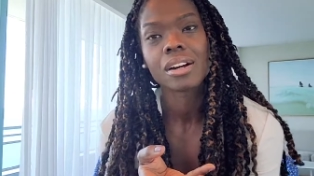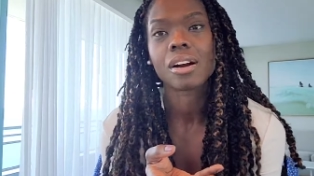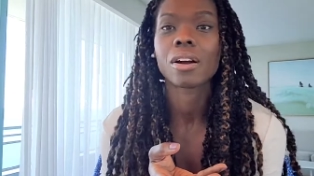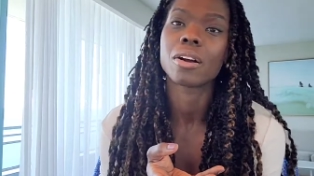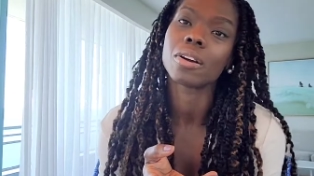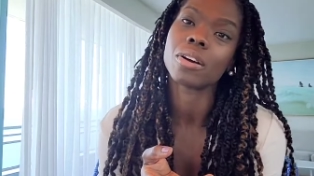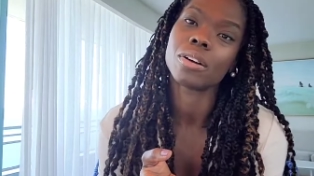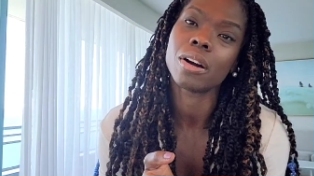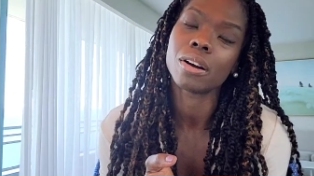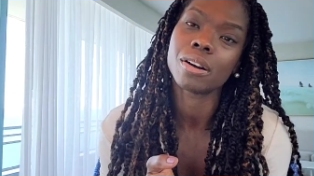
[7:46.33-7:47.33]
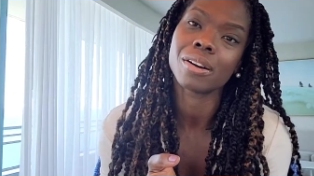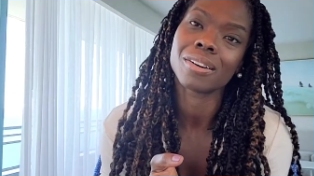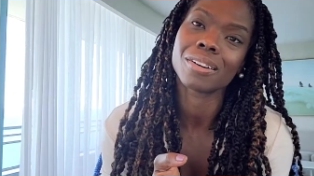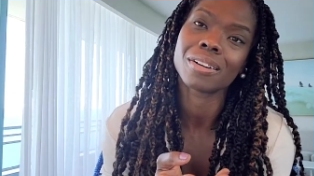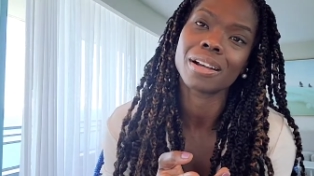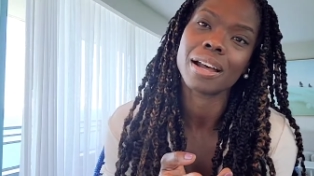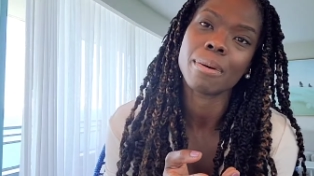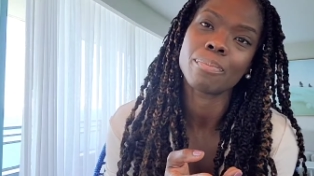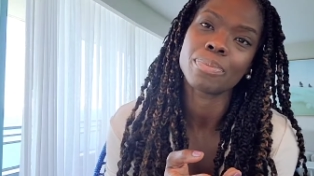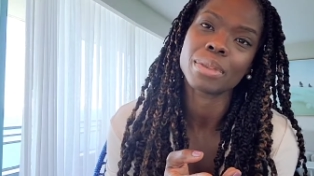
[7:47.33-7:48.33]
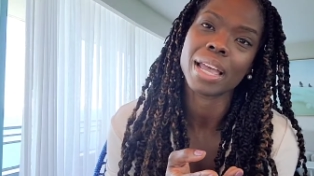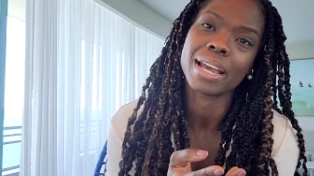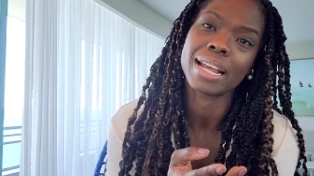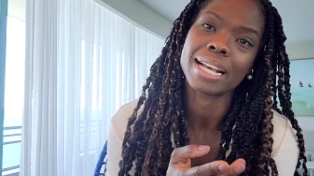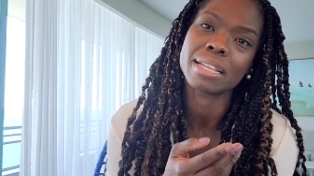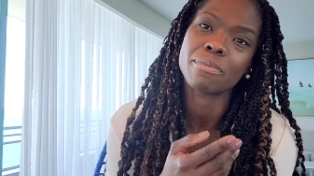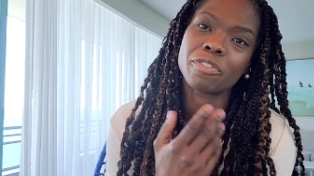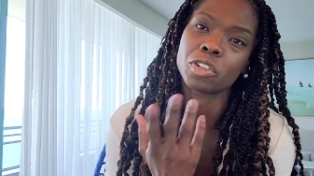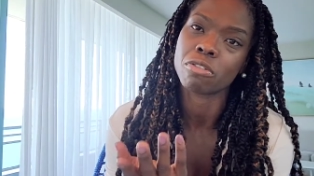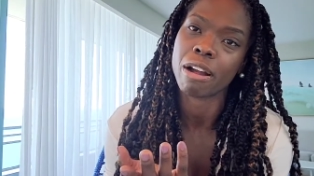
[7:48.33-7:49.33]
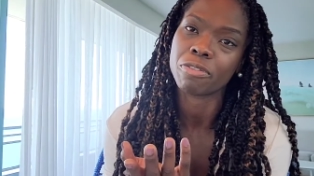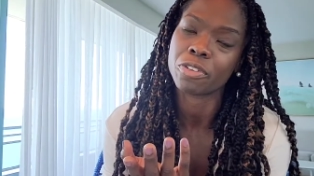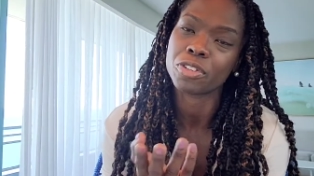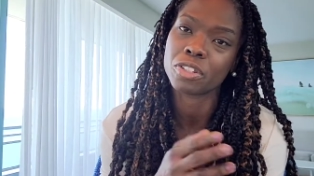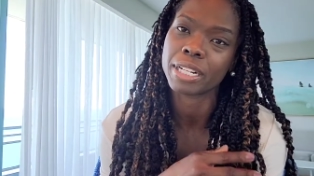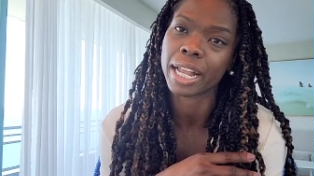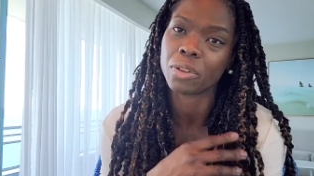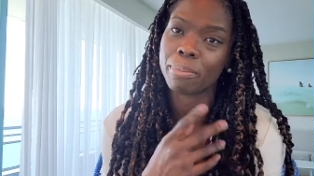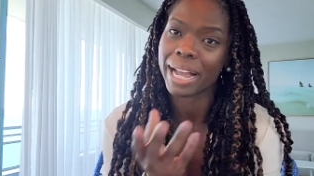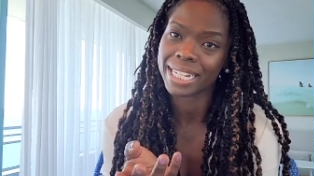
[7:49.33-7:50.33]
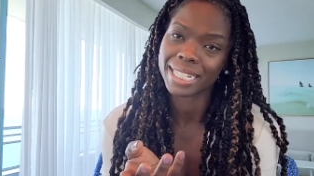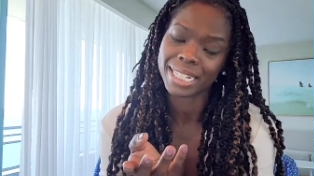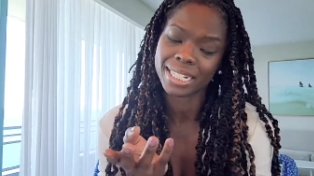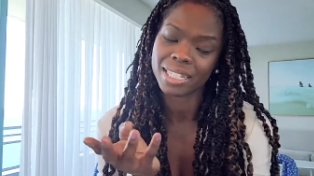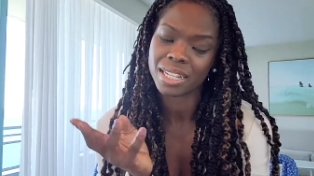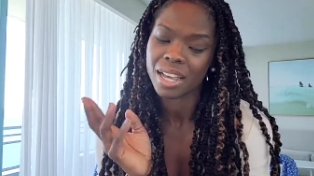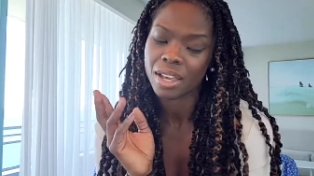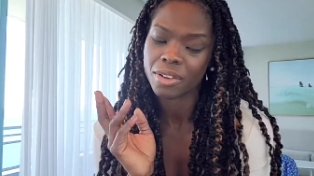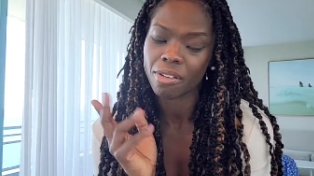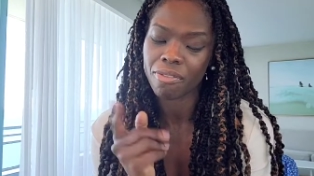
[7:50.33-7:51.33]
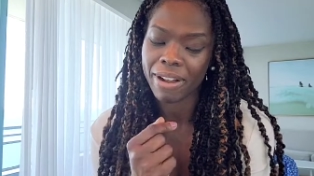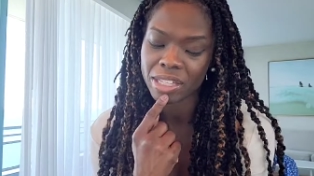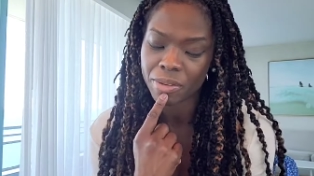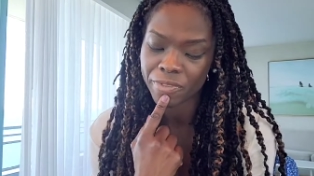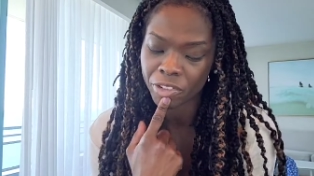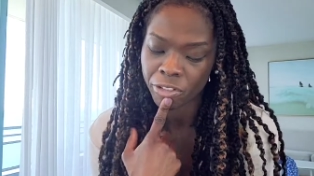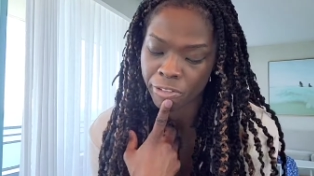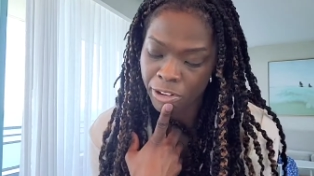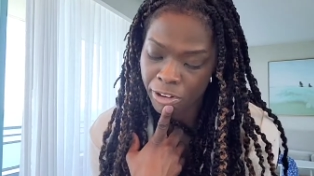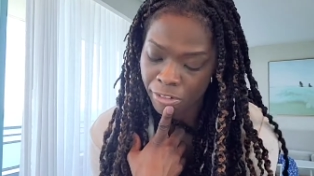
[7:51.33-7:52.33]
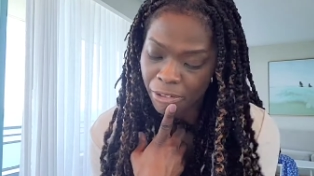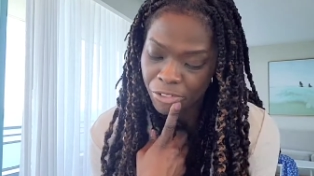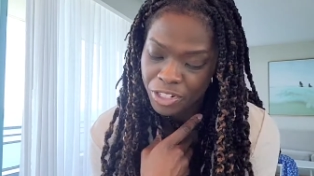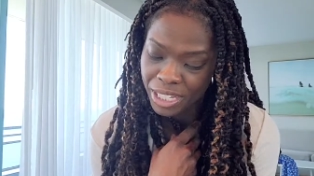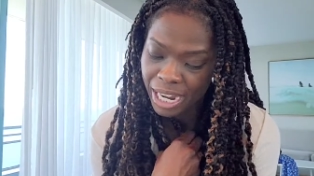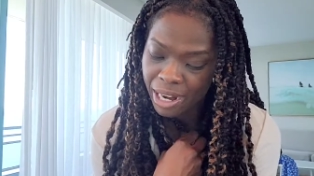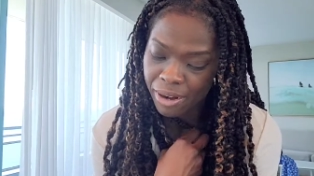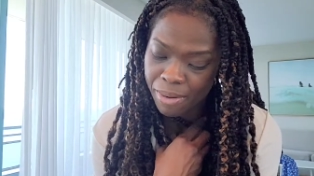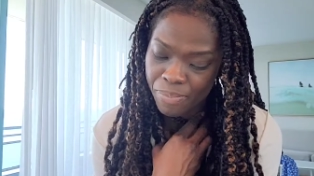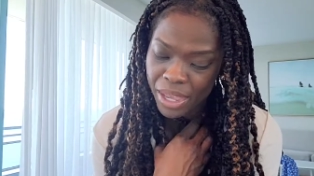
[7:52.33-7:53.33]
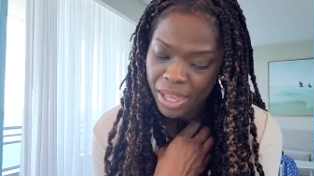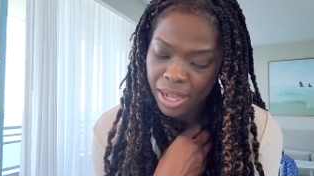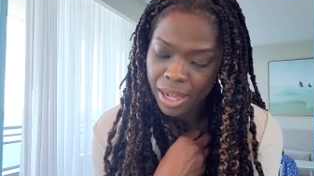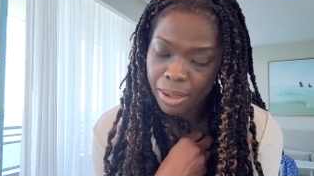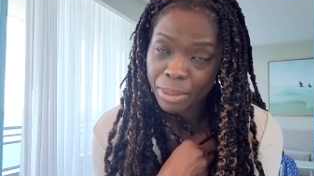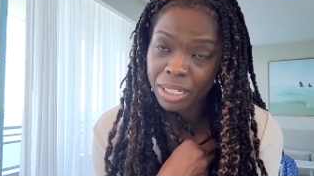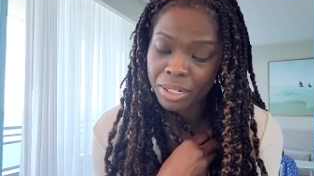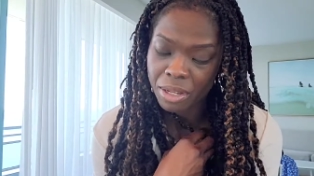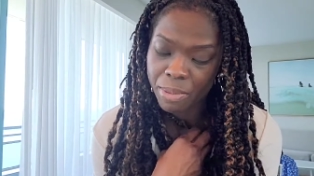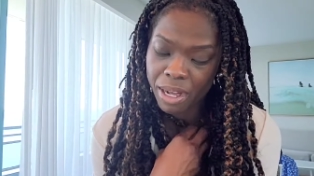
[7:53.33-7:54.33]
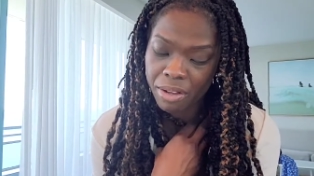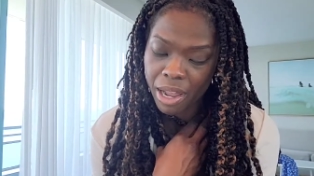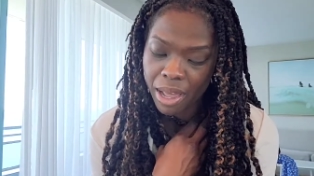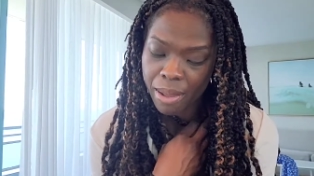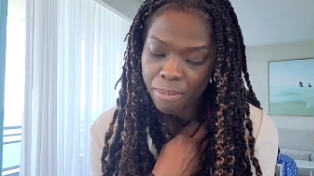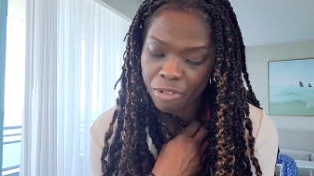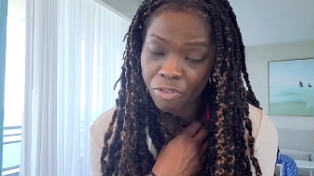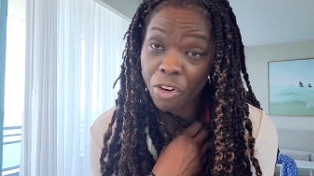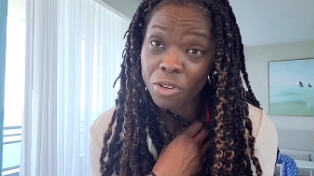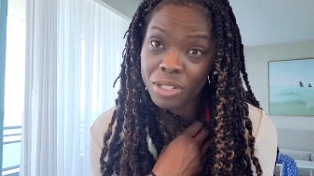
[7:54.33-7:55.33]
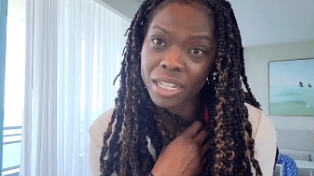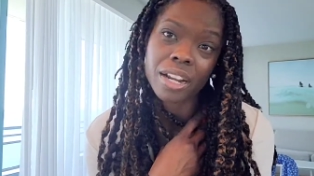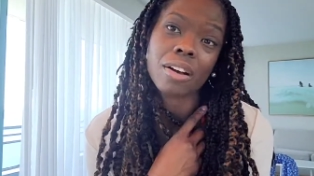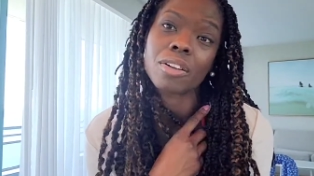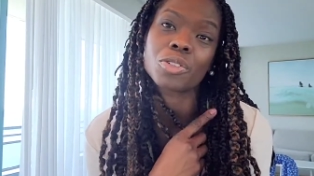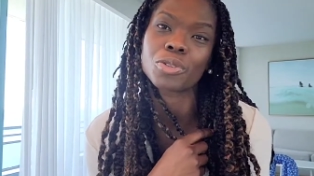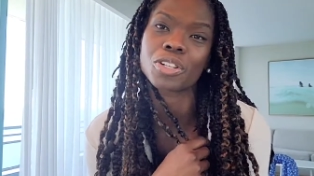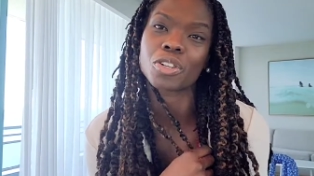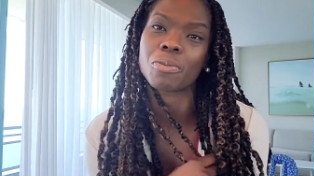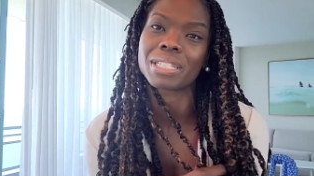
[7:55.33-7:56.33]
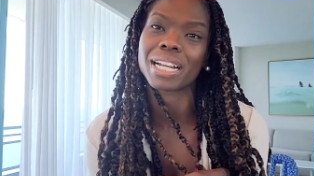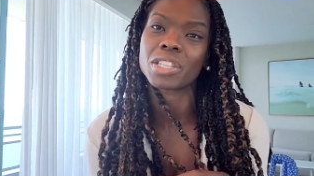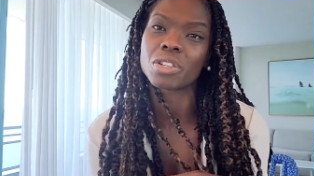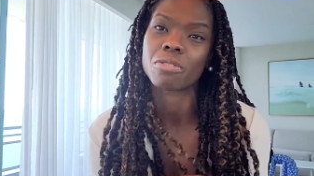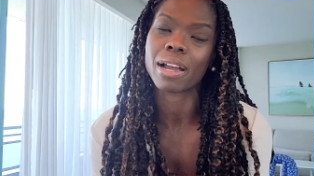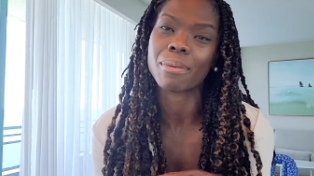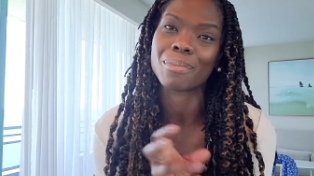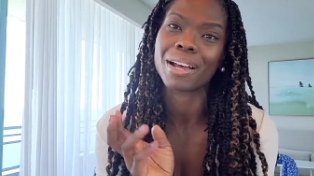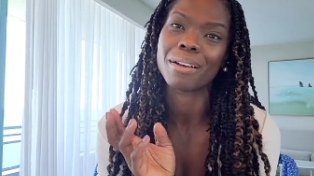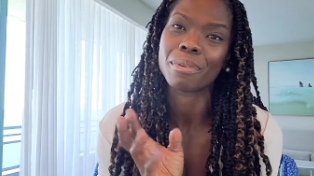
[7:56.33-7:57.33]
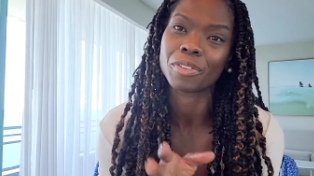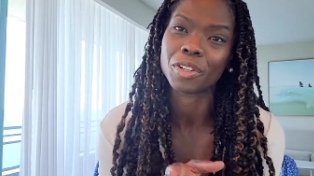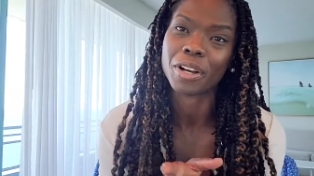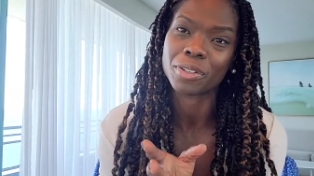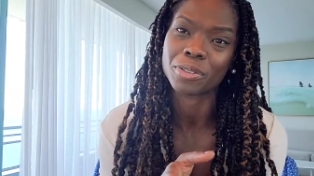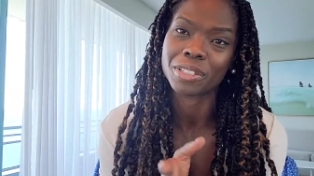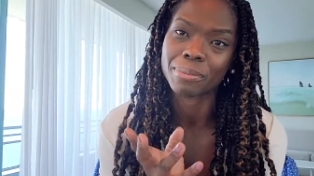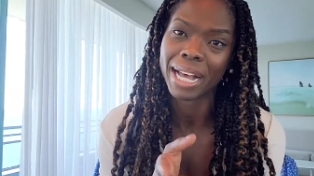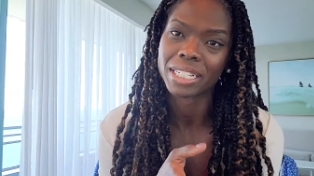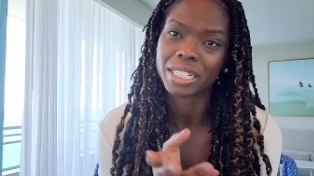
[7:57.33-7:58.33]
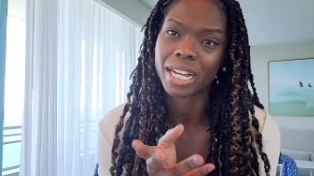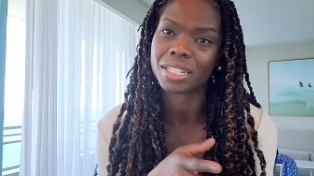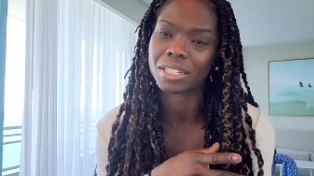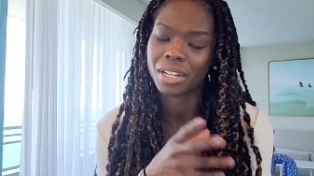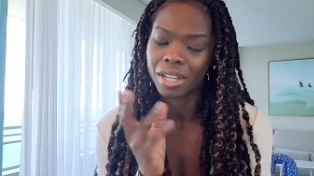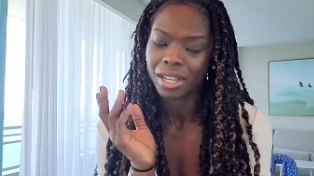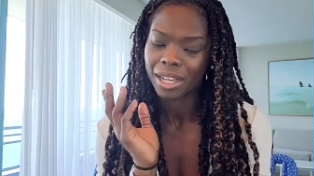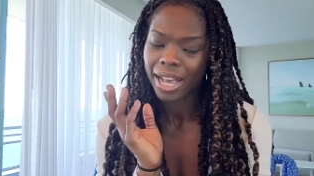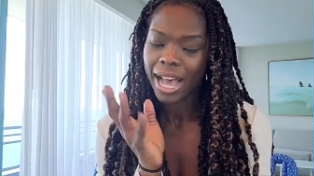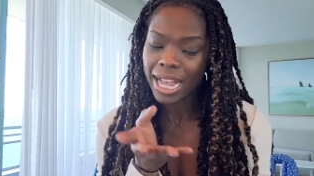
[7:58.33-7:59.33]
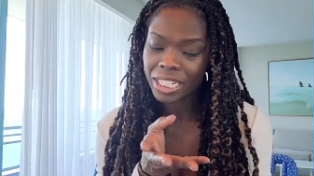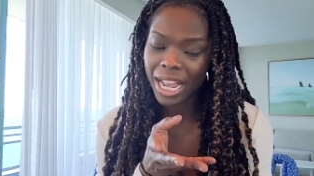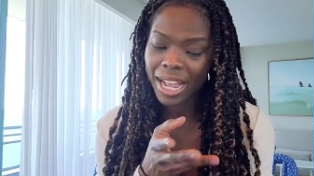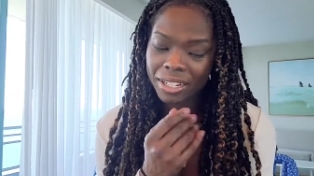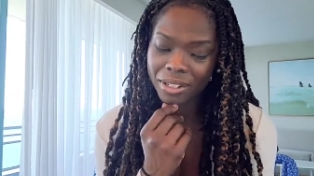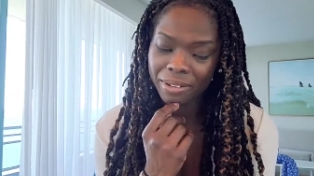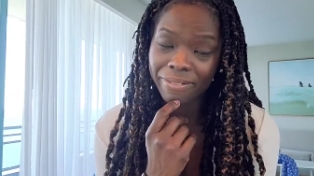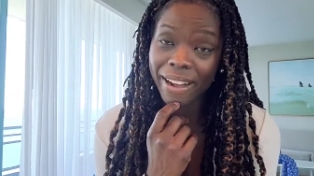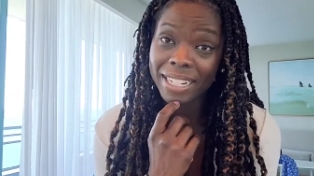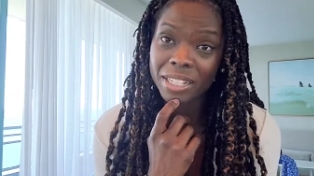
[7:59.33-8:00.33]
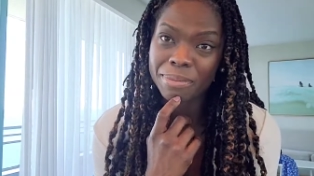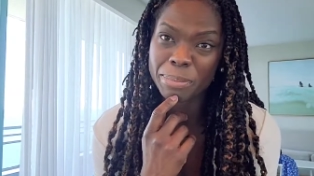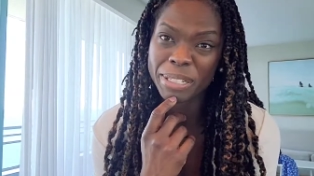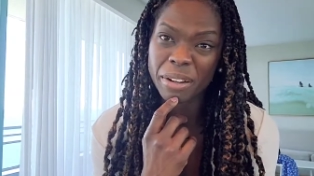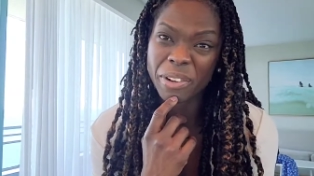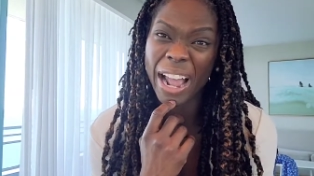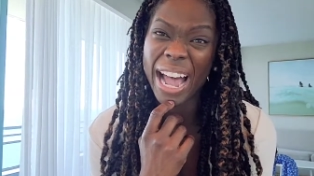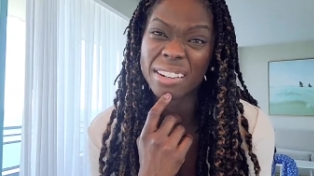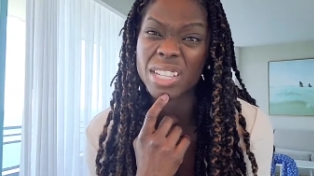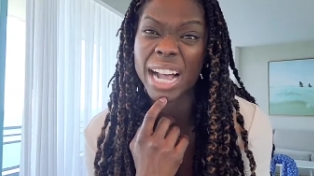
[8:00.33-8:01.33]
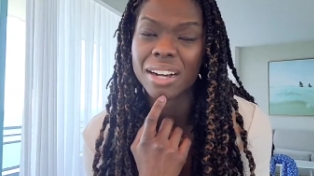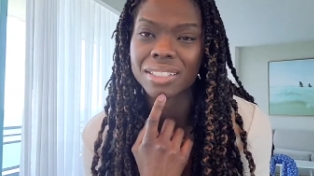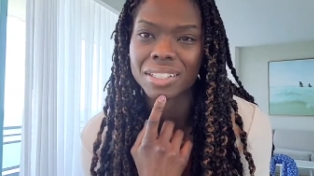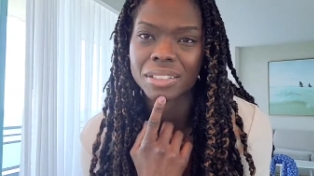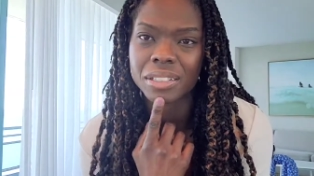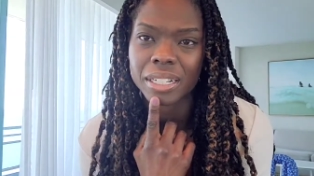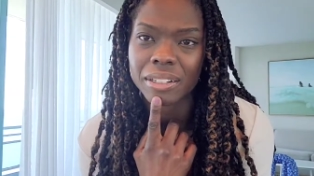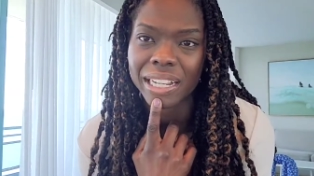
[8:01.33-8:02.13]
or or um, and ask them photographers looking at their magazines. You can find some photographers there. Um, I talked about um, referrals and also there's always Instagram. Um, if you know how to do some hashtag, hashtag you could find some, especially if you're out of town and you're looking